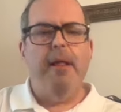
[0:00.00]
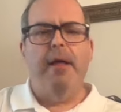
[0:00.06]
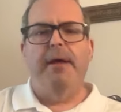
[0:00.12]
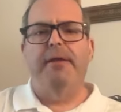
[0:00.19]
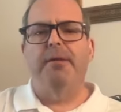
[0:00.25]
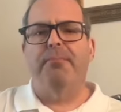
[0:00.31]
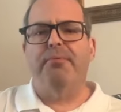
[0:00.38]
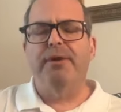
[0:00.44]

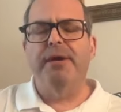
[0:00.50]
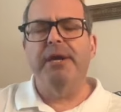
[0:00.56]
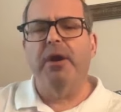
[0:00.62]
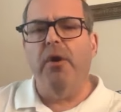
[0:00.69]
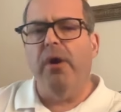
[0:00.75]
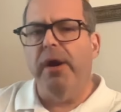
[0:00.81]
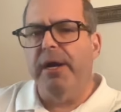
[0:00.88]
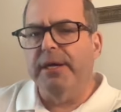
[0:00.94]
In the
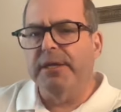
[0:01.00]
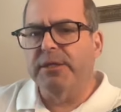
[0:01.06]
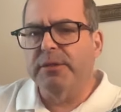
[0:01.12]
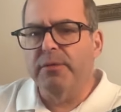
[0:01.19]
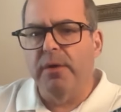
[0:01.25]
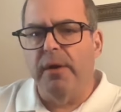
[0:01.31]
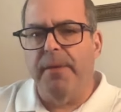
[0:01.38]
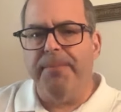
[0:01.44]

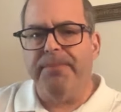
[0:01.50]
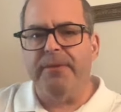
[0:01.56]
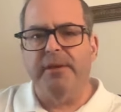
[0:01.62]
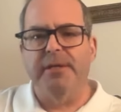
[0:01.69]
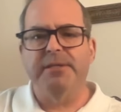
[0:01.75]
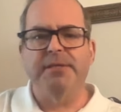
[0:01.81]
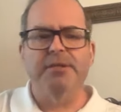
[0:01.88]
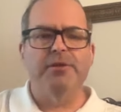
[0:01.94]
pre-chorus,
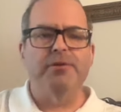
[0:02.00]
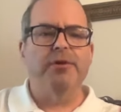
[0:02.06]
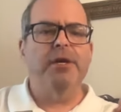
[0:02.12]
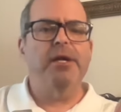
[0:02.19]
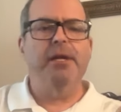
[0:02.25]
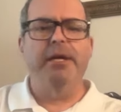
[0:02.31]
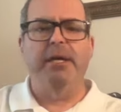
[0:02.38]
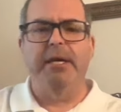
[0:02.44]
this is a
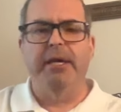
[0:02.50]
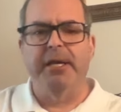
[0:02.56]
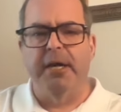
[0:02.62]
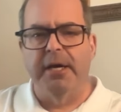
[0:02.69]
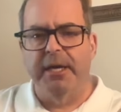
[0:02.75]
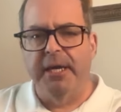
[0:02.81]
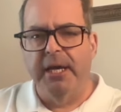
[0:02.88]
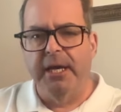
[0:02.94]

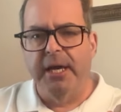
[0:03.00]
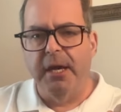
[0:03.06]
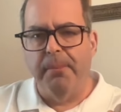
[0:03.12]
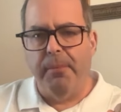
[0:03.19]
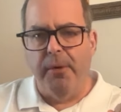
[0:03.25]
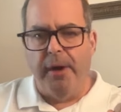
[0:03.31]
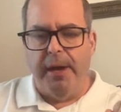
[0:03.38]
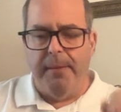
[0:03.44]
geeky
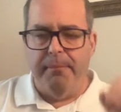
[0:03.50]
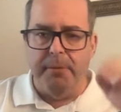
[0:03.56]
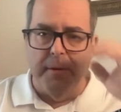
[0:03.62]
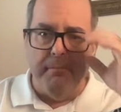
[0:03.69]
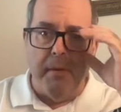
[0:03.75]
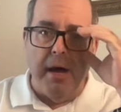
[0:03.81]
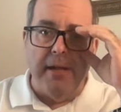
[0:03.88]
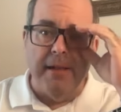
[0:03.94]
point,
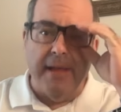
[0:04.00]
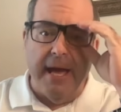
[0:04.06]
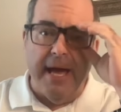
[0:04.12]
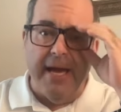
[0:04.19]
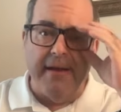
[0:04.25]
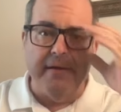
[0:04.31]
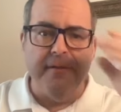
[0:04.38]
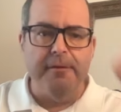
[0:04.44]
but Mutt
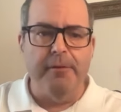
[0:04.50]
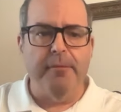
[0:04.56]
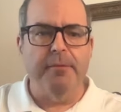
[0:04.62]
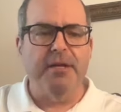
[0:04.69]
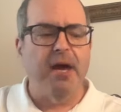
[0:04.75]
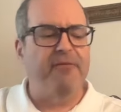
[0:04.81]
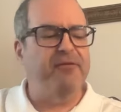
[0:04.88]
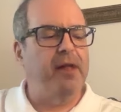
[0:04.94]
Lange,
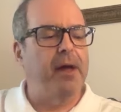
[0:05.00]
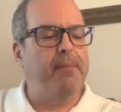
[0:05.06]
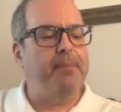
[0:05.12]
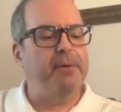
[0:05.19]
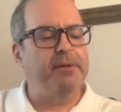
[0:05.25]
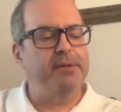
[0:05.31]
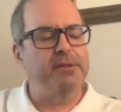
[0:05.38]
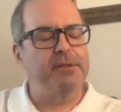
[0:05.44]
Def
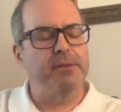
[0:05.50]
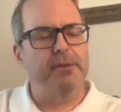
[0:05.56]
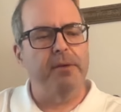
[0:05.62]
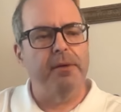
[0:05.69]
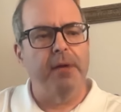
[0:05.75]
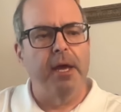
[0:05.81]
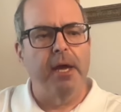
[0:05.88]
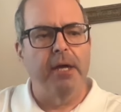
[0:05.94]
Leppard's
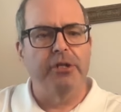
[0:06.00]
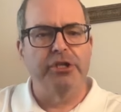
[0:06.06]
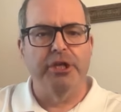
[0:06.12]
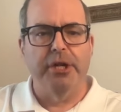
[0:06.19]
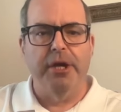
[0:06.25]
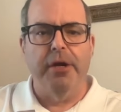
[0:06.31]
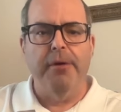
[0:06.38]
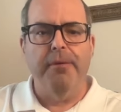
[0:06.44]

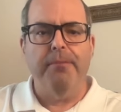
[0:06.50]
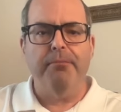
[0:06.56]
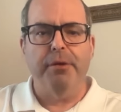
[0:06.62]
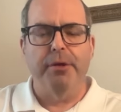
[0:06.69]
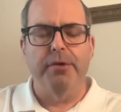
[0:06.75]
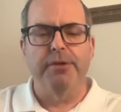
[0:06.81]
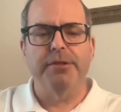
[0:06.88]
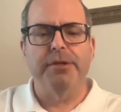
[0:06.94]
engineer,
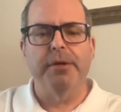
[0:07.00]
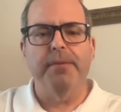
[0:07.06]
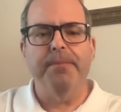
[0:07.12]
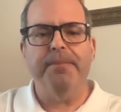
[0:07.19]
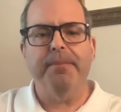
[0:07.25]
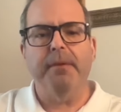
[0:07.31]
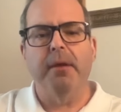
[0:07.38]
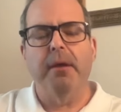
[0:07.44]
producer,
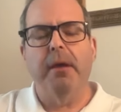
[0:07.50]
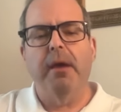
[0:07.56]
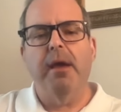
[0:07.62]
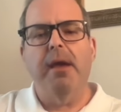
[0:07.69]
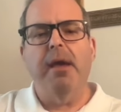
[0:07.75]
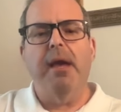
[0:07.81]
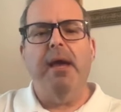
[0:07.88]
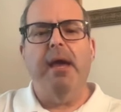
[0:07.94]

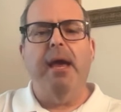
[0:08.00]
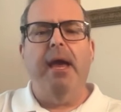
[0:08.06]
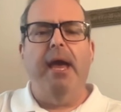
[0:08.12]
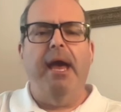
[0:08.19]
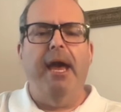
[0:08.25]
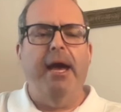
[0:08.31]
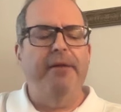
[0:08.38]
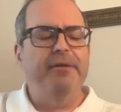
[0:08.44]

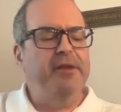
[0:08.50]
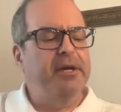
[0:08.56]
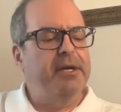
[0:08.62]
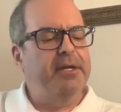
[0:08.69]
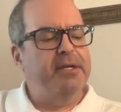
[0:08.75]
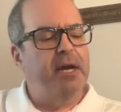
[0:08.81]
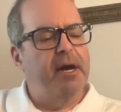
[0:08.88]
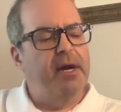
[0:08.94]
had the
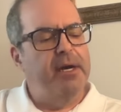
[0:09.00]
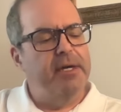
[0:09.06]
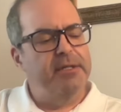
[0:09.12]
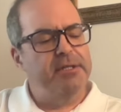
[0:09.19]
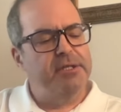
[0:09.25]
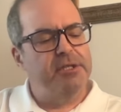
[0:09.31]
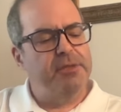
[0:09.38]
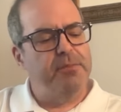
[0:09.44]

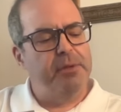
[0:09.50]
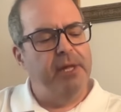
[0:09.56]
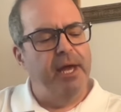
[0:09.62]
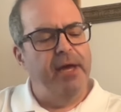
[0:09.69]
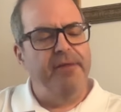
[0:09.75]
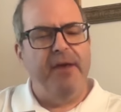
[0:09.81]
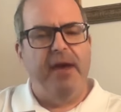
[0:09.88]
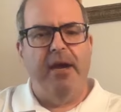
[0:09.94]
guitarists
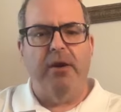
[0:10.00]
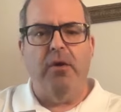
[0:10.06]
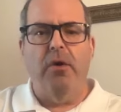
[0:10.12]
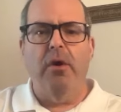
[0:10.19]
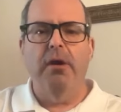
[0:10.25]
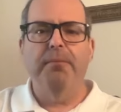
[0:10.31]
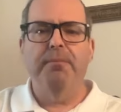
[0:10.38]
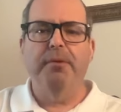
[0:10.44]
play that
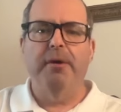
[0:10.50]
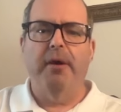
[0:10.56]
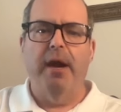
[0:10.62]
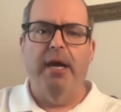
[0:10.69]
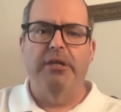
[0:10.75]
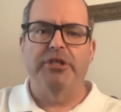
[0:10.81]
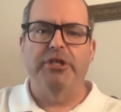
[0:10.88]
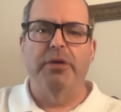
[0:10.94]
chord
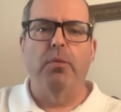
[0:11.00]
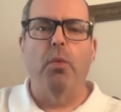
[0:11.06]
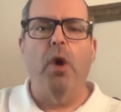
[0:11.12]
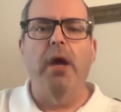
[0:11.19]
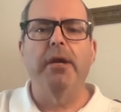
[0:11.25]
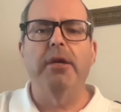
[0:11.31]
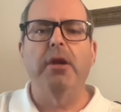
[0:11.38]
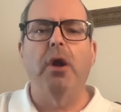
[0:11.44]
progression
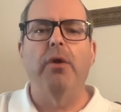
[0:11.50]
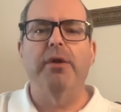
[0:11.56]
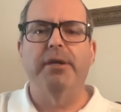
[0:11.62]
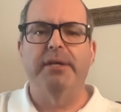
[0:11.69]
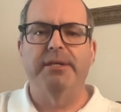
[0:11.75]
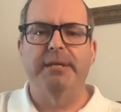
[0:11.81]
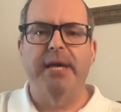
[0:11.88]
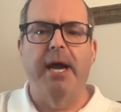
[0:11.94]
one note
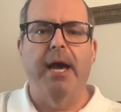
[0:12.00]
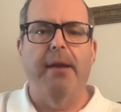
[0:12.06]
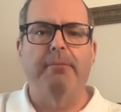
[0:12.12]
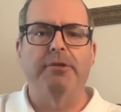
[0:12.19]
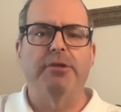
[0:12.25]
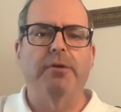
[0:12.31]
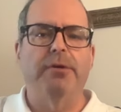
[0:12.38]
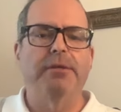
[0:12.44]
at a time.
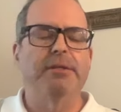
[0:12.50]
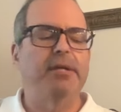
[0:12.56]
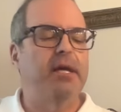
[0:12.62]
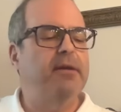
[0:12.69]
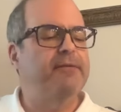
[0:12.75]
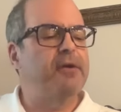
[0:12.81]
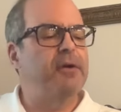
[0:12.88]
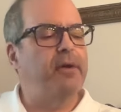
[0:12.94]
So
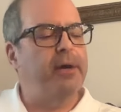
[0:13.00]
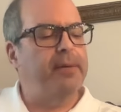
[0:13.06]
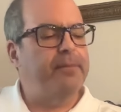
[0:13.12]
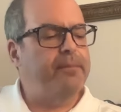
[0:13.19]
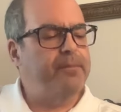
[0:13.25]
instead of going,